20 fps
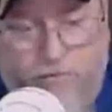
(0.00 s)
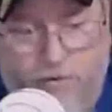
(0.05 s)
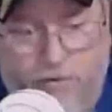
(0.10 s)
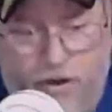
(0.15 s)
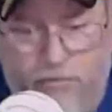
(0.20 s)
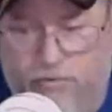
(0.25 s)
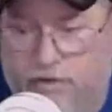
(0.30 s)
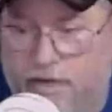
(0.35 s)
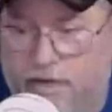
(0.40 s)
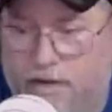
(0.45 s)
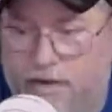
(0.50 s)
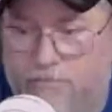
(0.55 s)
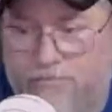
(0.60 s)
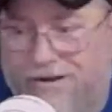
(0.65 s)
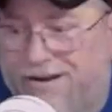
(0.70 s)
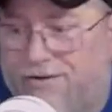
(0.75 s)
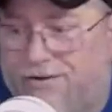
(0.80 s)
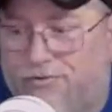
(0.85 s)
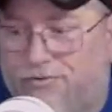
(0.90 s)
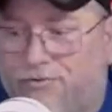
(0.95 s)
a problem with
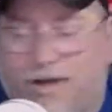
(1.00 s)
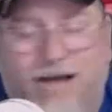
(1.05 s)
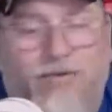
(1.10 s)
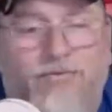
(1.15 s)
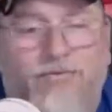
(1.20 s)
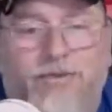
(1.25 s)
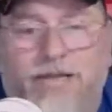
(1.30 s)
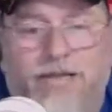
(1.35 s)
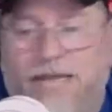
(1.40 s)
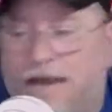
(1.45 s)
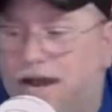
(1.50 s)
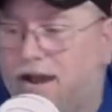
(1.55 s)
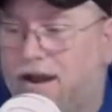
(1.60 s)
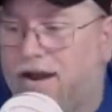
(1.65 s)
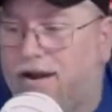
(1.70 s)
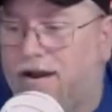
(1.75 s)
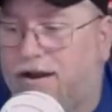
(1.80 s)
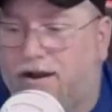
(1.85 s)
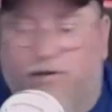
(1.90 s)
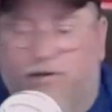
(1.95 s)
that, but I don't really
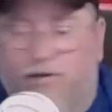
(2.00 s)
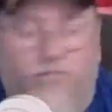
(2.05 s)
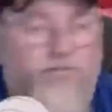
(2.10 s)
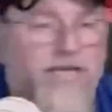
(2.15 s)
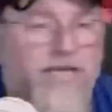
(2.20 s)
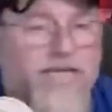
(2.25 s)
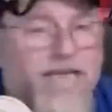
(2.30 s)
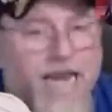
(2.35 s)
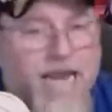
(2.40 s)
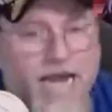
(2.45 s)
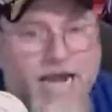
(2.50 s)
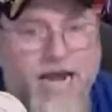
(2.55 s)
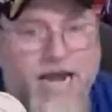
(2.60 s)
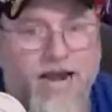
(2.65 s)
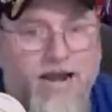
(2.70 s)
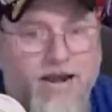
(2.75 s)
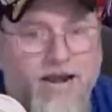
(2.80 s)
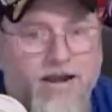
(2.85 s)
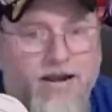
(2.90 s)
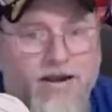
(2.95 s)
care. I don't really
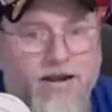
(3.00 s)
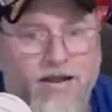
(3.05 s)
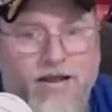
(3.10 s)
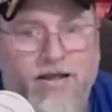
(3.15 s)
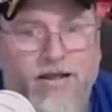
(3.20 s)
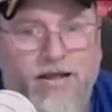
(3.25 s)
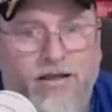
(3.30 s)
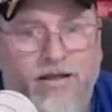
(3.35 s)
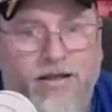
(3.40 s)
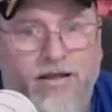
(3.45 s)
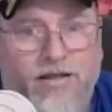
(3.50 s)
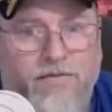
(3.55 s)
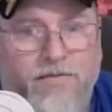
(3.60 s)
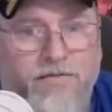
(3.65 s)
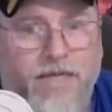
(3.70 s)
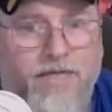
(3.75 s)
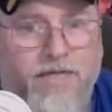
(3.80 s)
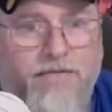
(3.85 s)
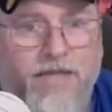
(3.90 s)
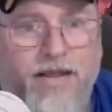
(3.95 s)
care
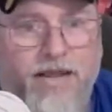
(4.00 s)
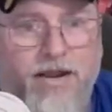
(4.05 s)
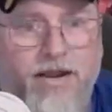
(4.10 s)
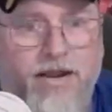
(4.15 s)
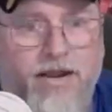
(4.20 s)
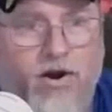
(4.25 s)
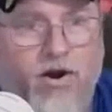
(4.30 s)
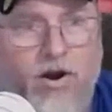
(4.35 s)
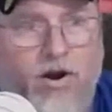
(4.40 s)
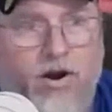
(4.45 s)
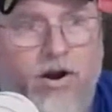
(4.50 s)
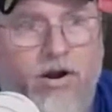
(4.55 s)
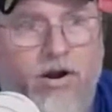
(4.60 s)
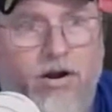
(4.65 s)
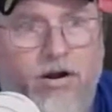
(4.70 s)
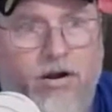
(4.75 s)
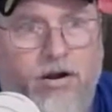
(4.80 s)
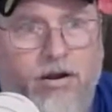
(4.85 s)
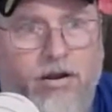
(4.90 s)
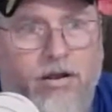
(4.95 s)
that they are
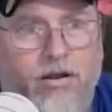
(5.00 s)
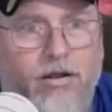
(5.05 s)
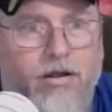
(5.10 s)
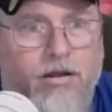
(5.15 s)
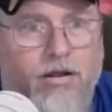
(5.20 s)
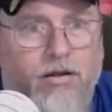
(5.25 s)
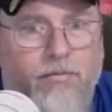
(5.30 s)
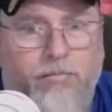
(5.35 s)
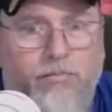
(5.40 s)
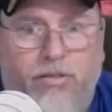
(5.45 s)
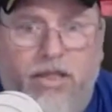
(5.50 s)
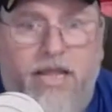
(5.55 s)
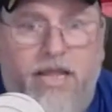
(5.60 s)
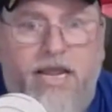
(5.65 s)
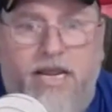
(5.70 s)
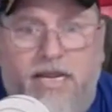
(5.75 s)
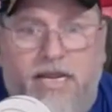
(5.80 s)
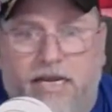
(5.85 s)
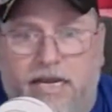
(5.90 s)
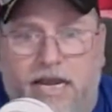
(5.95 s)

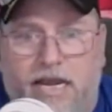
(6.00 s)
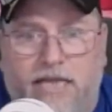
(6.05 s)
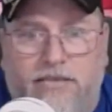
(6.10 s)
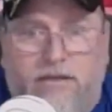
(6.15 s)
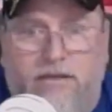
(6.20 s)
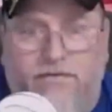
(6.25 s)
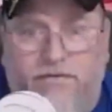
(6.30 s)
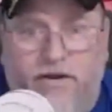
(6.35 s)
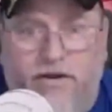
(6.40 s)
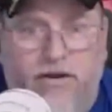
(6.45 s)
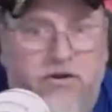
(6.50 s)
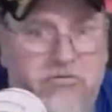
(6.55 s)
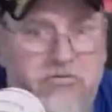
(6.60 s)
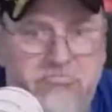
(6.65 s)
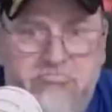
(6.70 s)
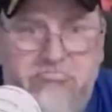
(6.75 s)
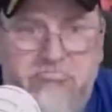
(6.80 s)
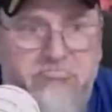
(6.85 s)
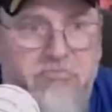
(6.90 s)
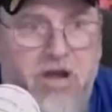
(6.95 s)
playing in the XFL.
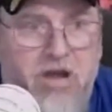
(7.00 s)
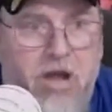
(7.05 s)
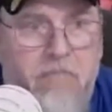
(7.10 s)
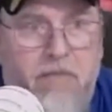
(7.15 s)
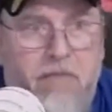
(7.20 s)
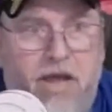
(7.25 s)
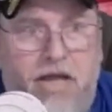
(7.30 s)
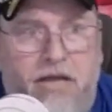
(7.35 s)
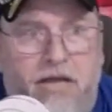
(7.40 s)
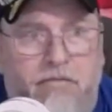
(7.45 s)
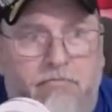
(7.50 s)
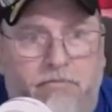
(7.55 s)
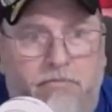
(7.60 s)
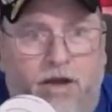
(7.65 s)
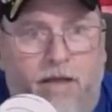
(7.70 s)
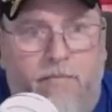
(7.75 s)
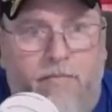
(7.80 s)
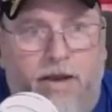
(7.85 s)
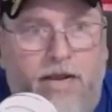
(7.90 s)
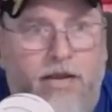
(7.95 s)
Not
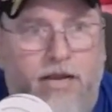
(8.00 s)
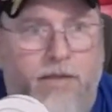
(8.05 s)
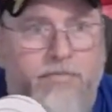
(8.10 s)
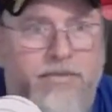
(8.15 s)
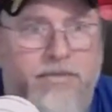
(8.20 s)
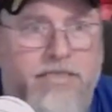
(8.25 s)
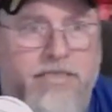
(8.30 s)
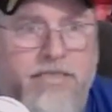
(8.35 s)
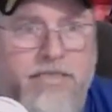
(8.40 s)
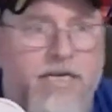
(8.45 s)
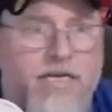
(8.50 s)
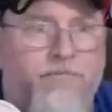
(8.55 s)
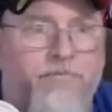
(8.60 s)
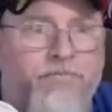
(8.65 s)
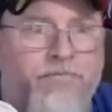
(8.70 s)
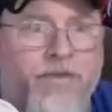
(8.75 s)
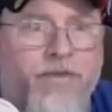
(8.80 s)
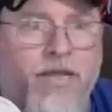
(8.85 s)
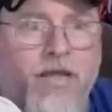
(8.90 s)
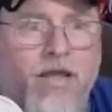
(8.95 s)
my cup of tea.
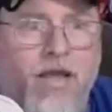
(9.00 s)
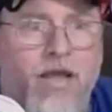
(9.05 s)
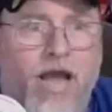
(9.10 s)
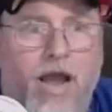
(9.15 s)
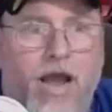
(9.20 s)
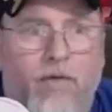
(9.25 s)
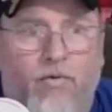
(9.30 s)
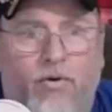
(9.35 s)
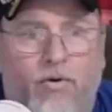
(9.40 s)
I want to